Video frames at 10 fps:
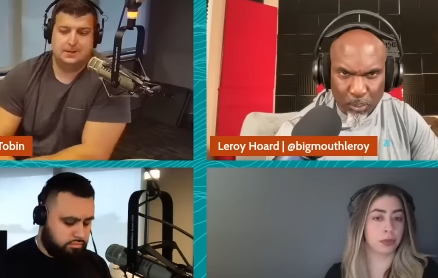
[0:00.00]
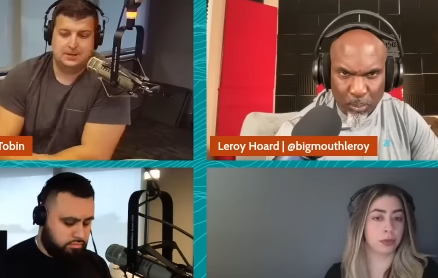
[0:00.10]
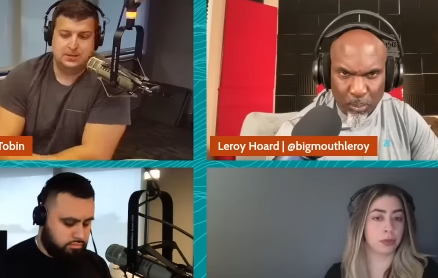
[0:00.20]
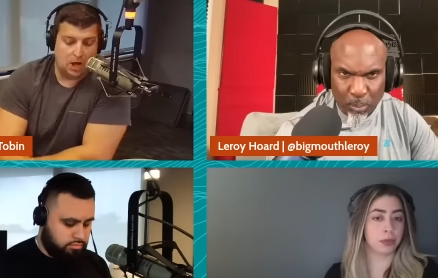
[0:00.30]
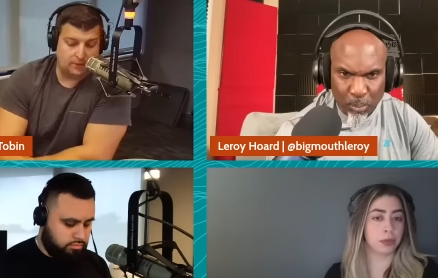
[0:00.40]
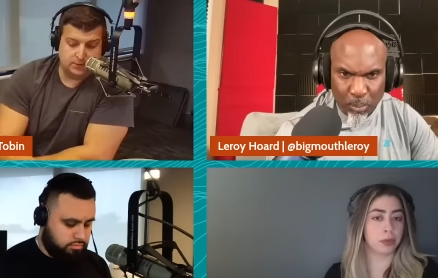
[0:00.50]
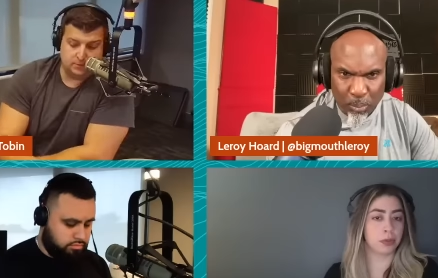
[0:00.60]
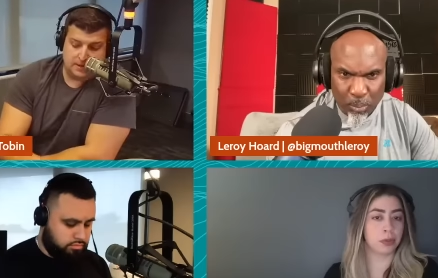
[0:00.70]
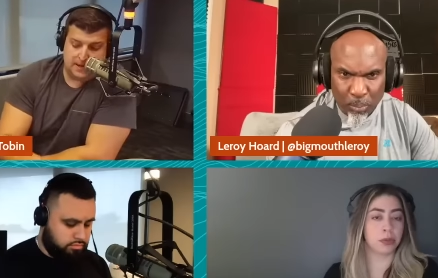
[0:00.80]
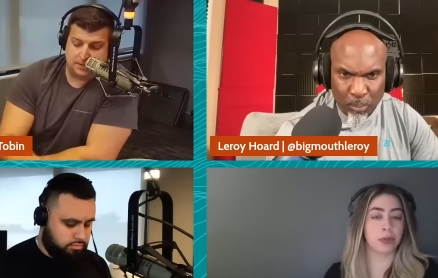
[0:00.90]
Speaker 1: Dolphins will
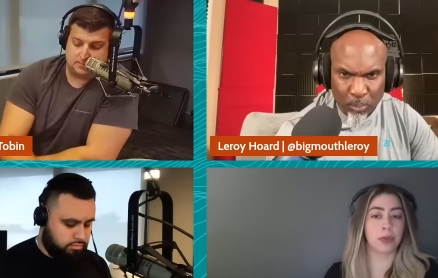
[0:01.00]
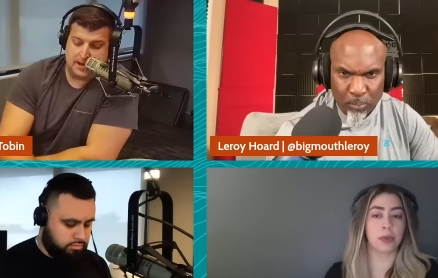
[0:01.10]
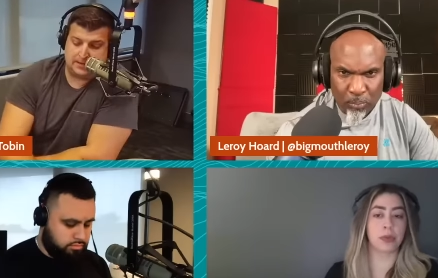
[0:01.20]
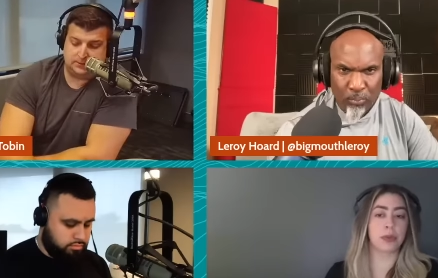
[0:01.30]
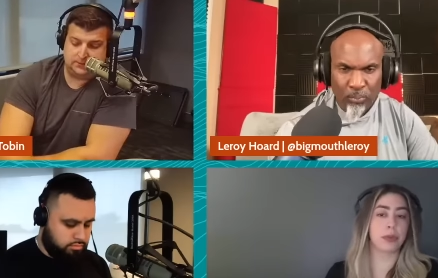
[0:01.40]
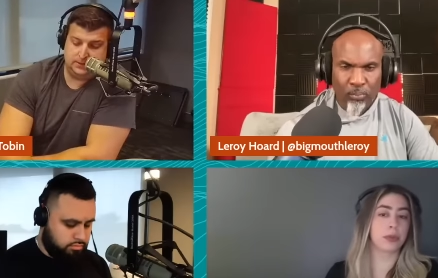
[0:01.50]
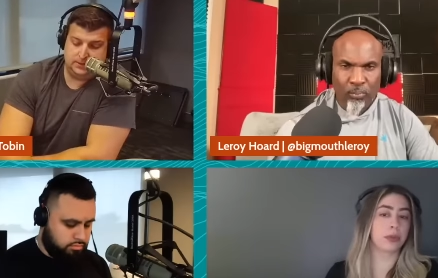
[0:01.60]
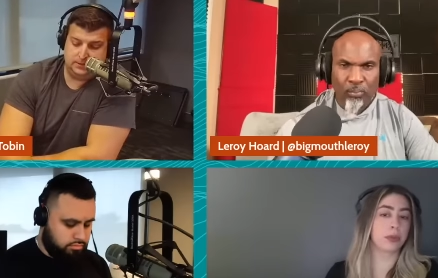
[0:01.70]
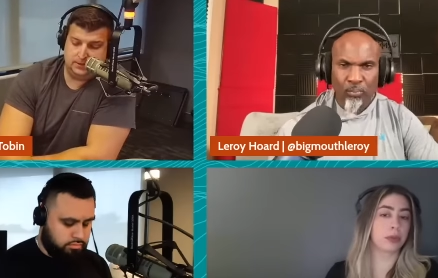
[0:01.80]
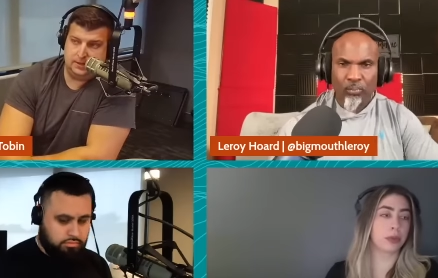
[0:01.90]
be back on the practice
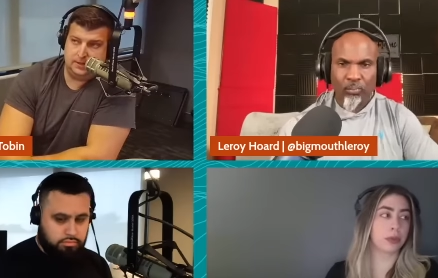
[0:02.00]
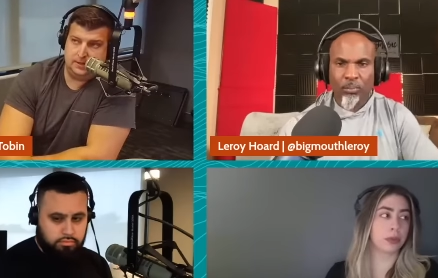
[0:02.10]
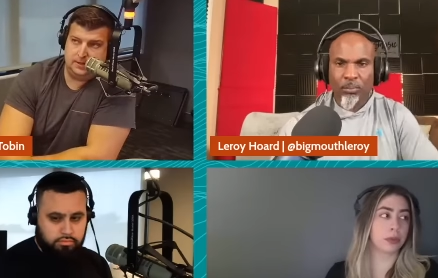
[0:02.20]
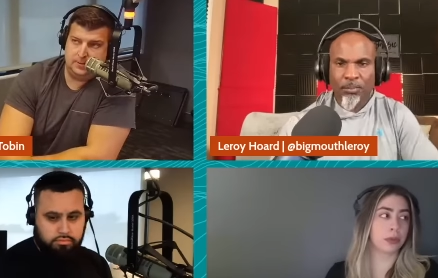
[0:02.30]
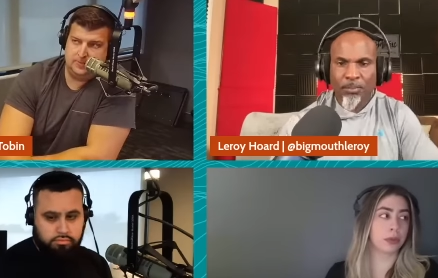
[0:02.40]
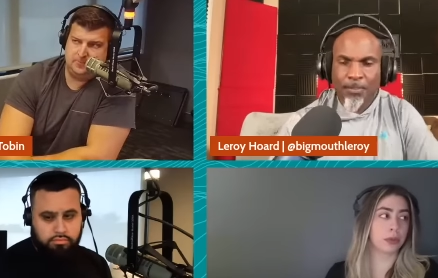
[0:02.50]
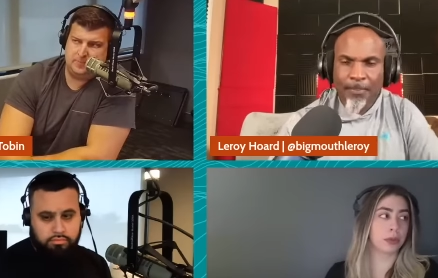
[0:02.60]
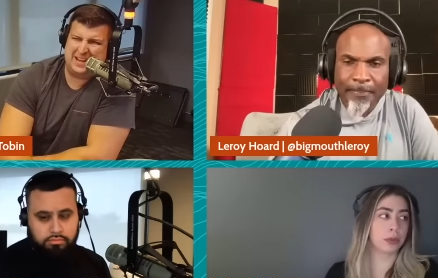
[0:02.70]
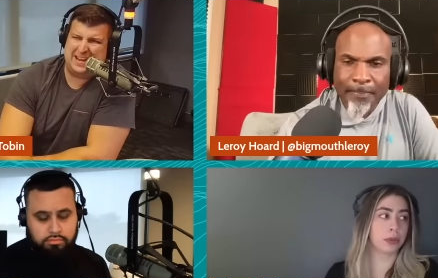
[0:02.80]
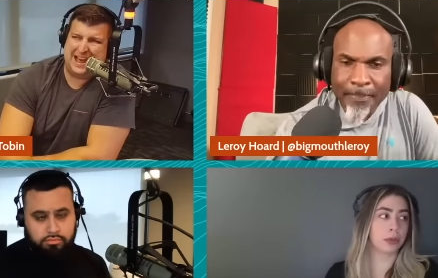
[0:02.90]
field uh,
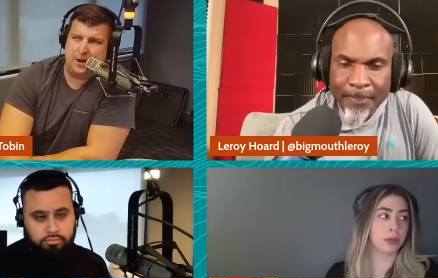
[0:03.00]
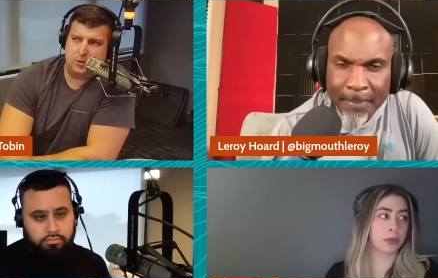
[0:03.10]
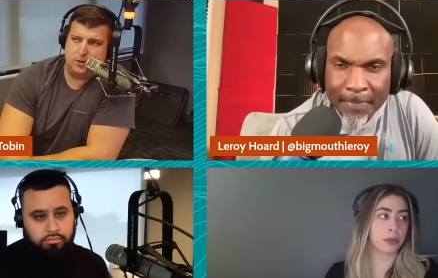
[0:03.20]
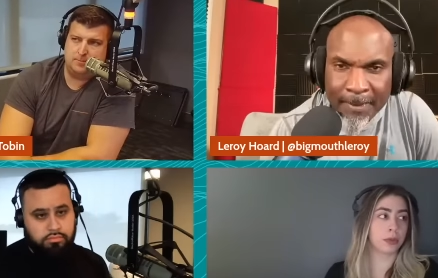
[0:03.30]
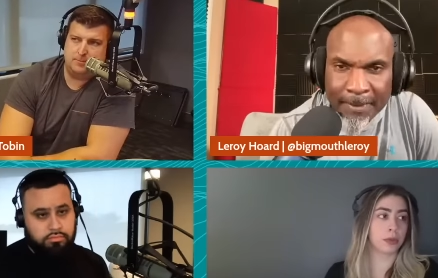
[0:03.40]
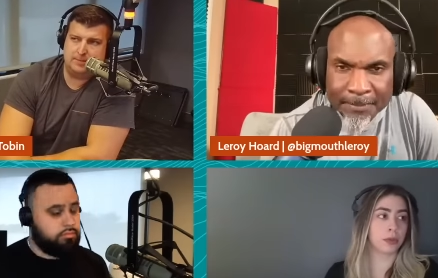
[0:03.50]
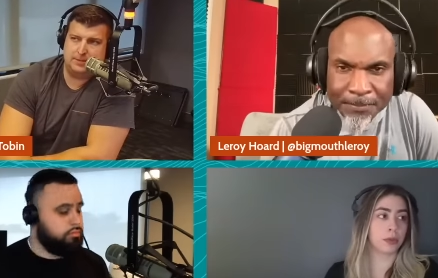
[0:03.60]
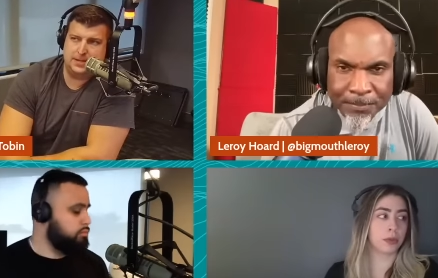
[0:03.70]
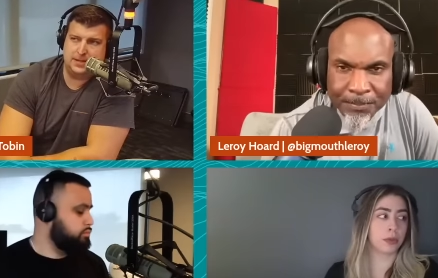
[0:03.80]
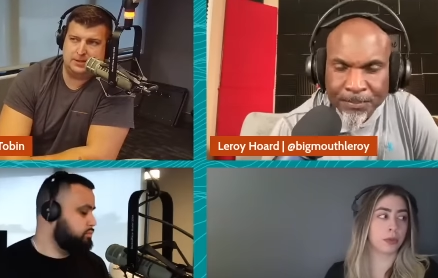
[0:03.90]
about an hour. Mike
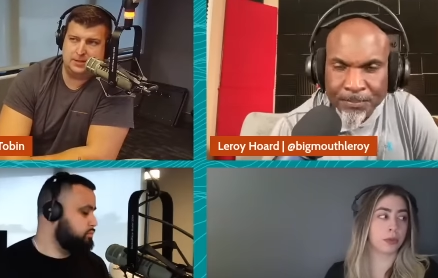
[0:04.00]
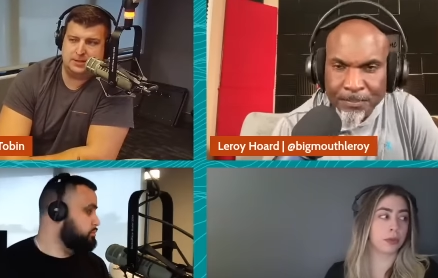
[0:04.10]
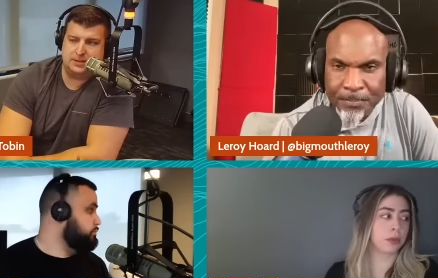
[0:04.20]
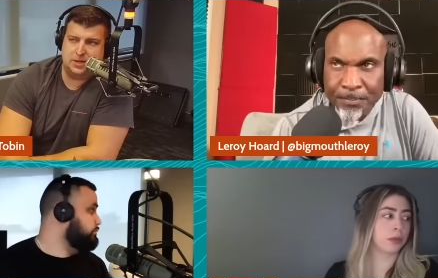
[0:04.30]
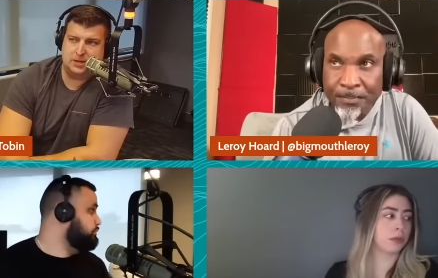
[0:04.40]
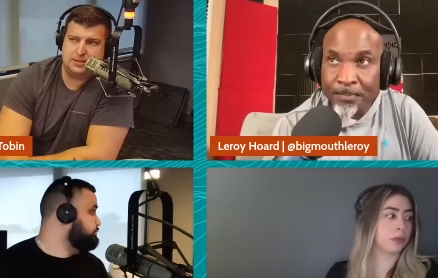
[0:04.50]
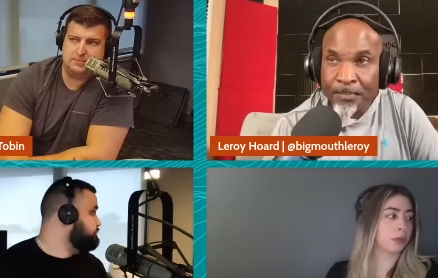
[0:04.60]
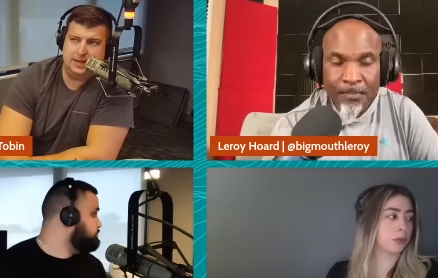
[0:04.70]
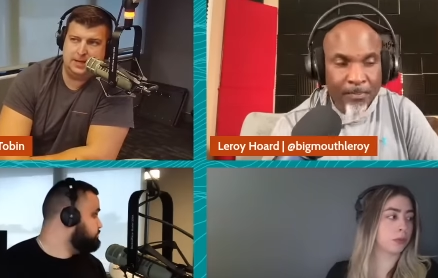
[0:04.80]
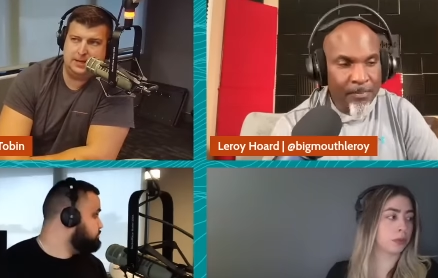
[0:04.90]
McDaniel gonna talk to the
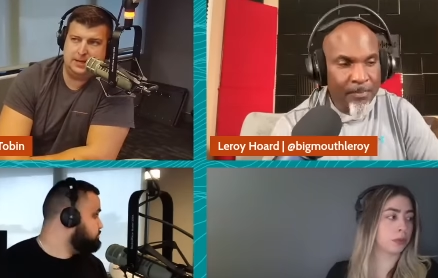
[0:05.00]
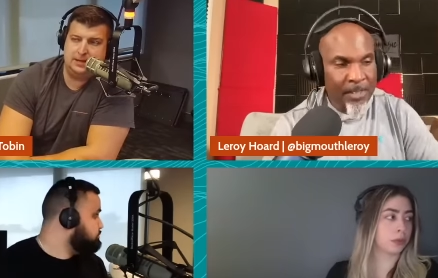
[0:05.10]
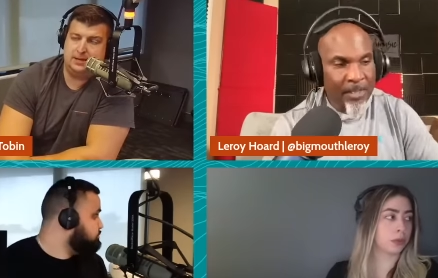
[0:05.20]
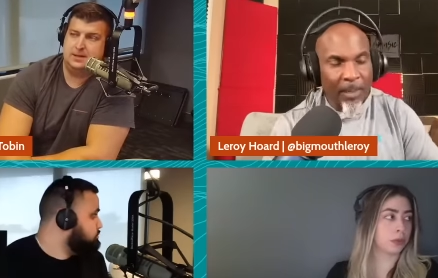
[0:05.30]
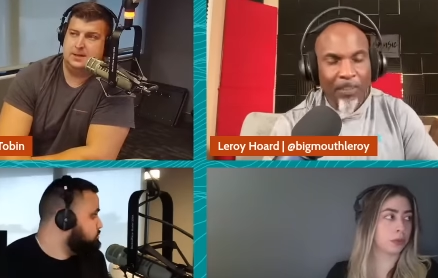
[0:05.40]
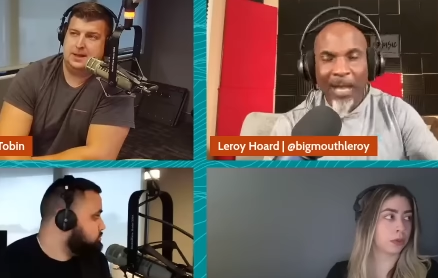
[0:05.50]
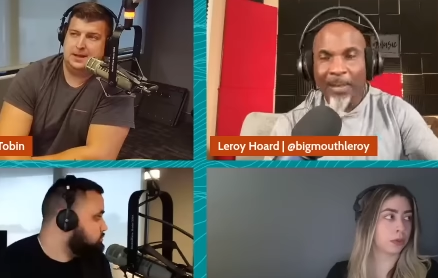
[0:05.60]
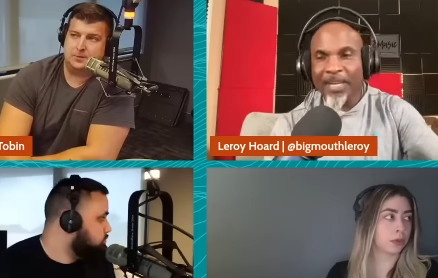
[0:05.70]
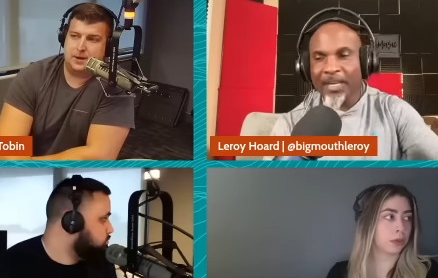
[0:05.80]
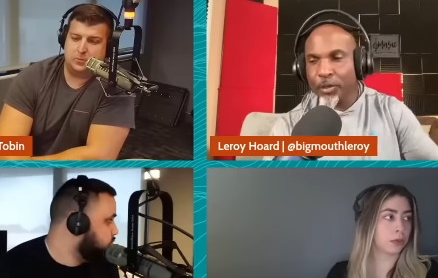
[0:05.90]
media. You'll probably
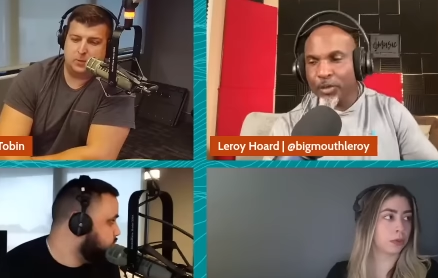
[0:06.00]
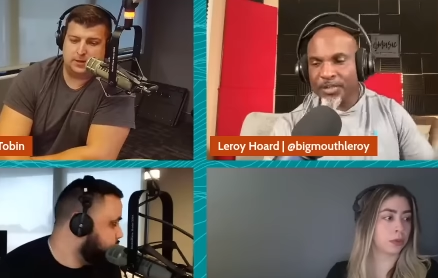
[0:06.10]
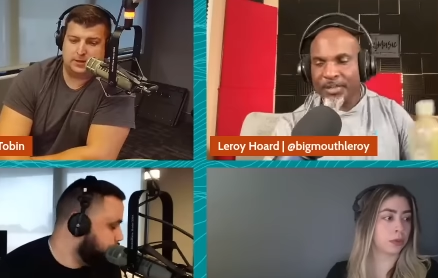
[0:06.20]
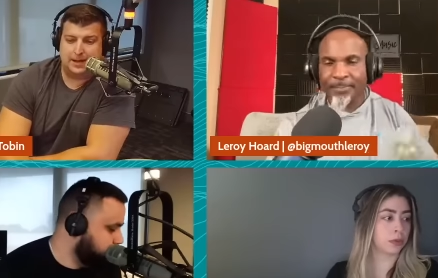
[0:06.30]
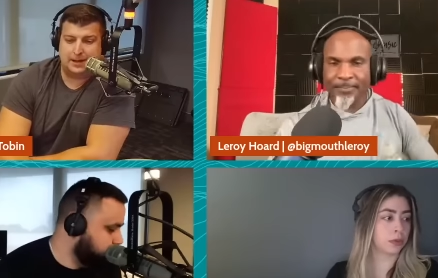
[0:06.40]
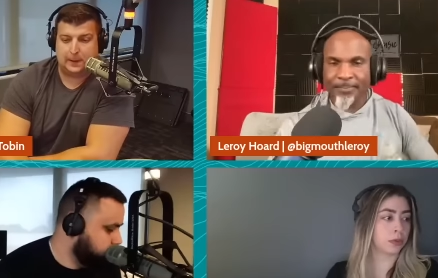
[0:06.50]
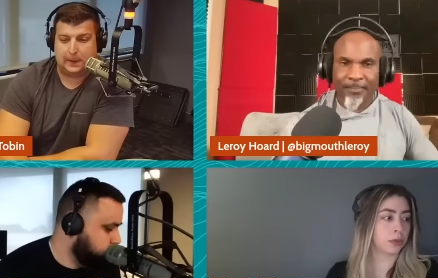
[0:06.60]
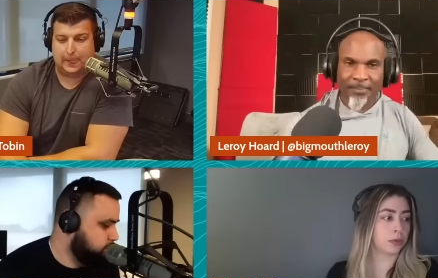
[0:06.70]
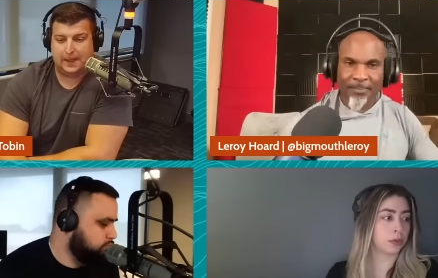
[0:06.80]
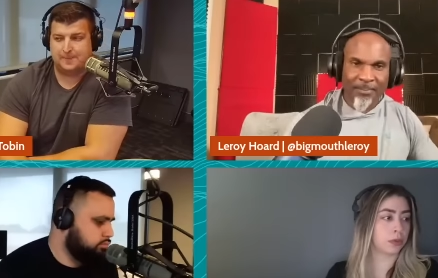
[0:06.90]
be indoors.
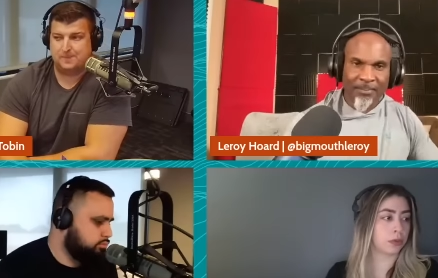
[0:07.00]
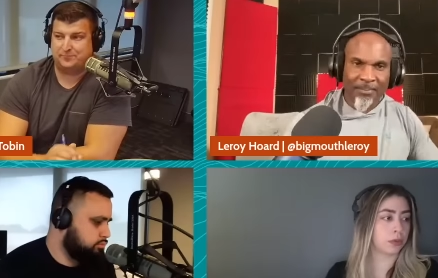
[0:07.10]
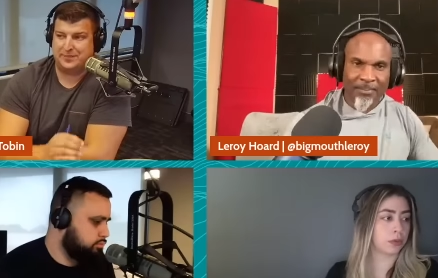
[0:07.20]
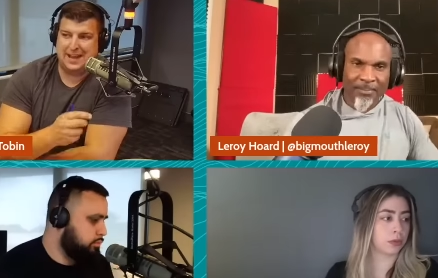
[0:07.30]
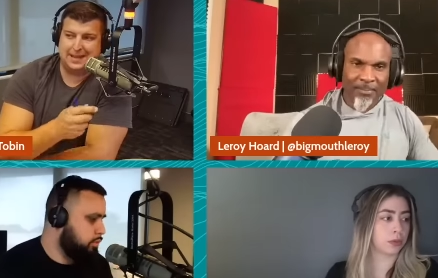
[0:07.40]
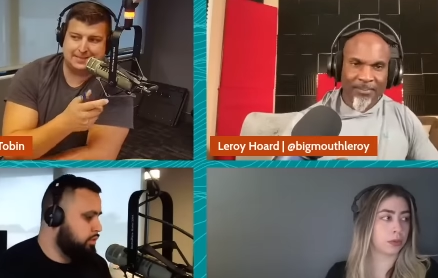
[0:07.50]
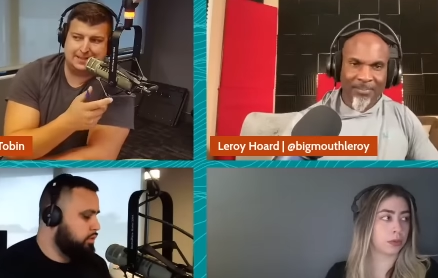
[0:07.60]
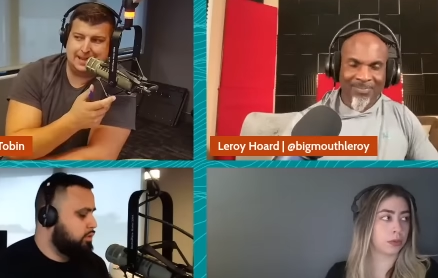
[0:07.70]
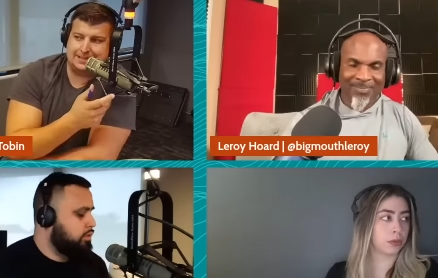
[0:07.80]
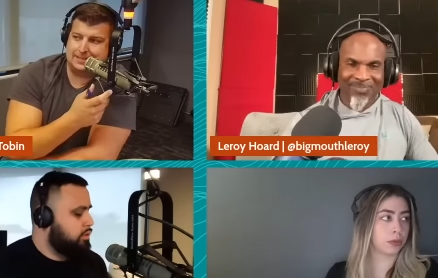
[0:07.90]
Yeah, it's a nasty